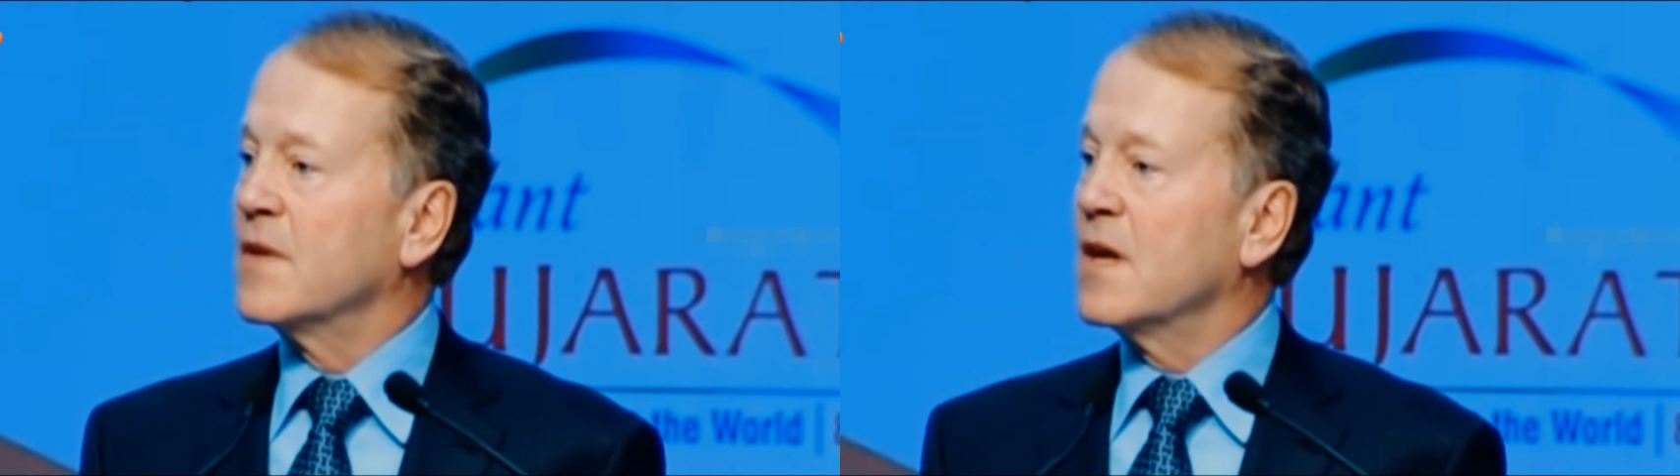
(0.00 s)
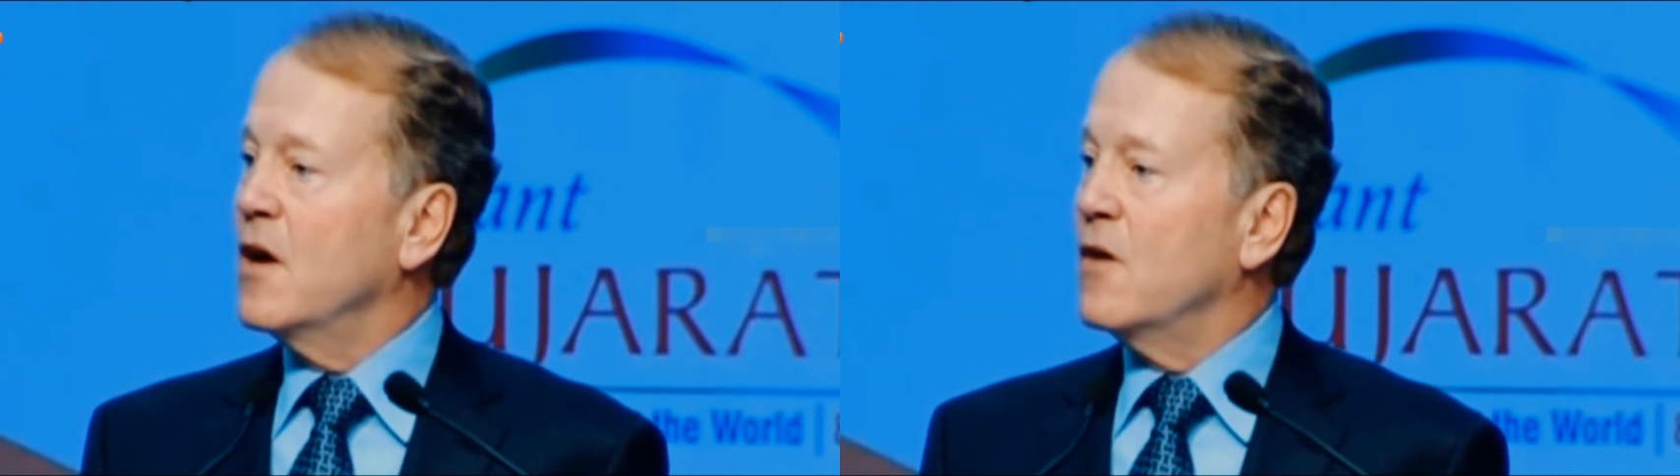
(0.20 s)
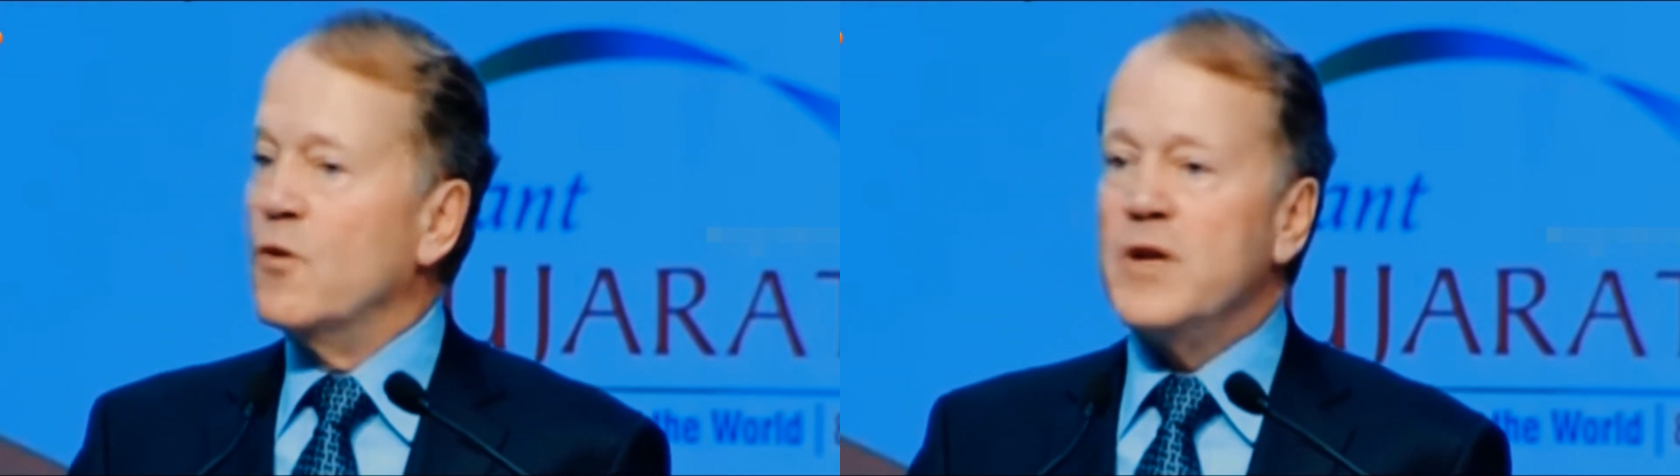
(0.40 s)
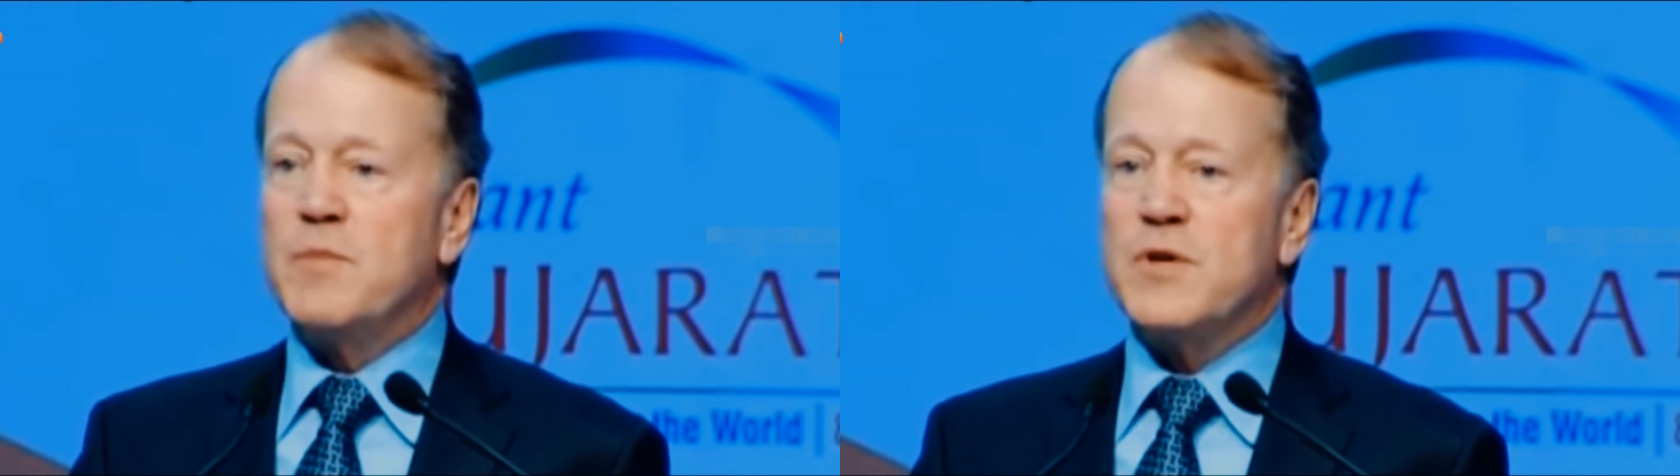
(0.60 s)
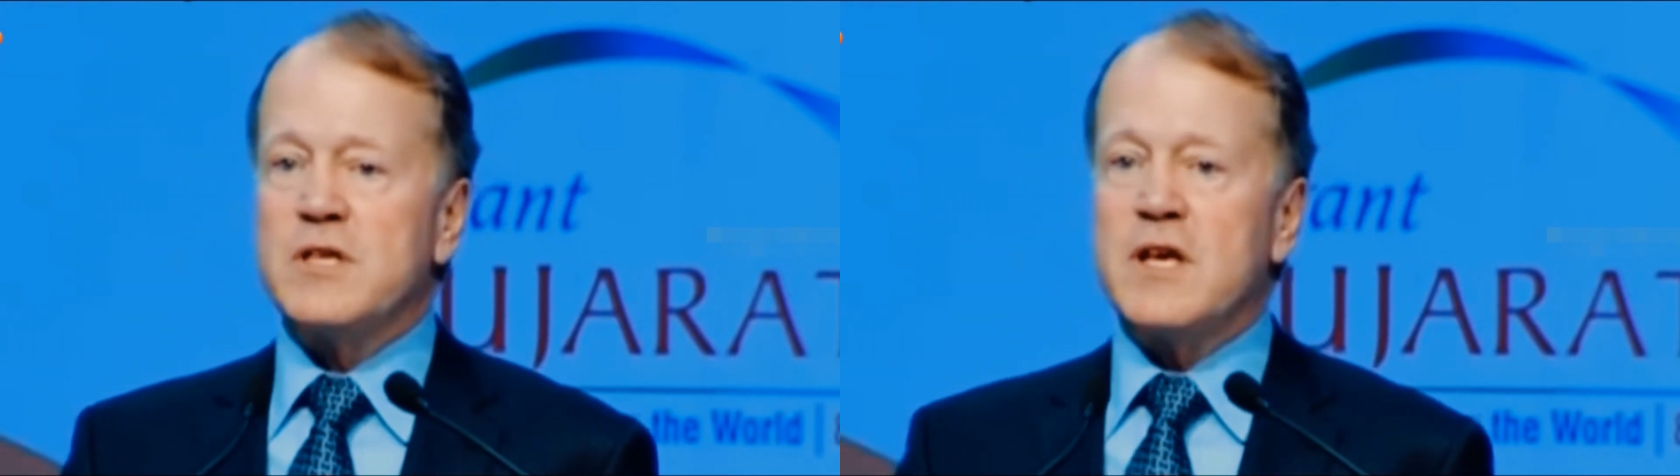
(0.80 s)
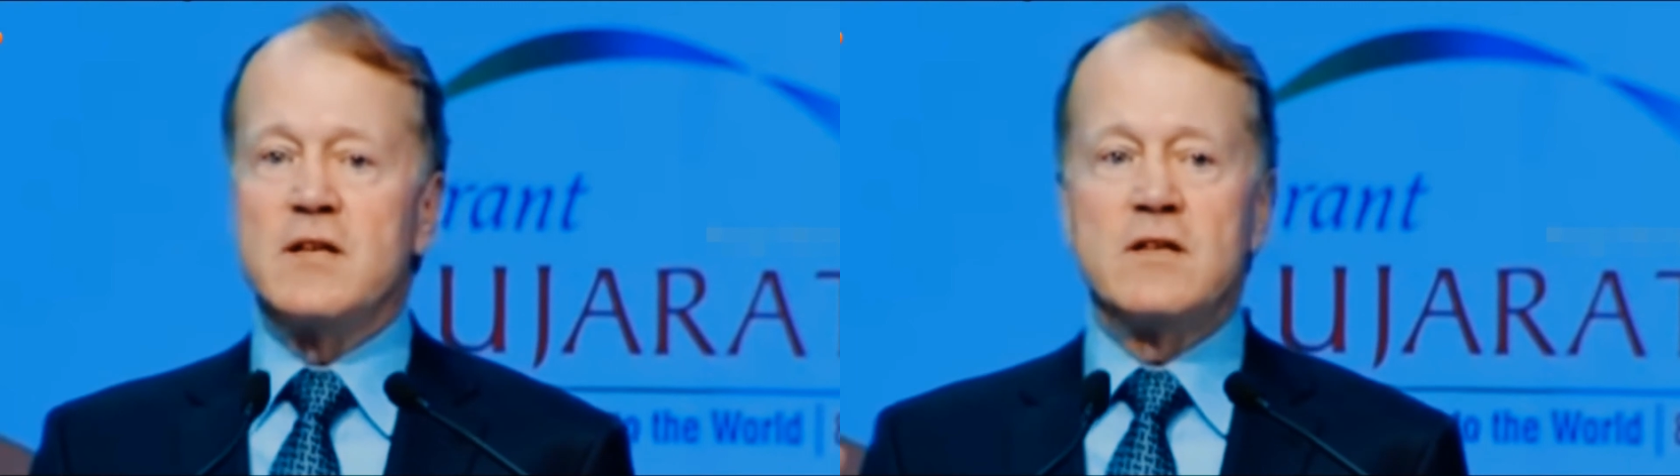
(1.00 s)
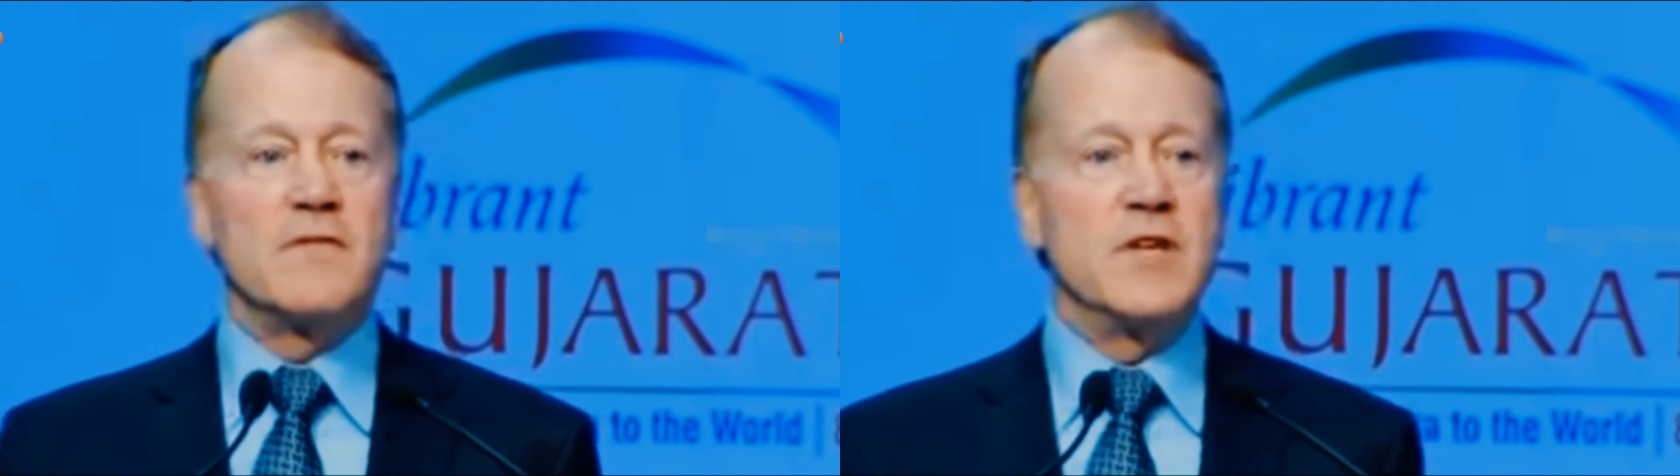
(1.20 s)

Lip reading: 40% of the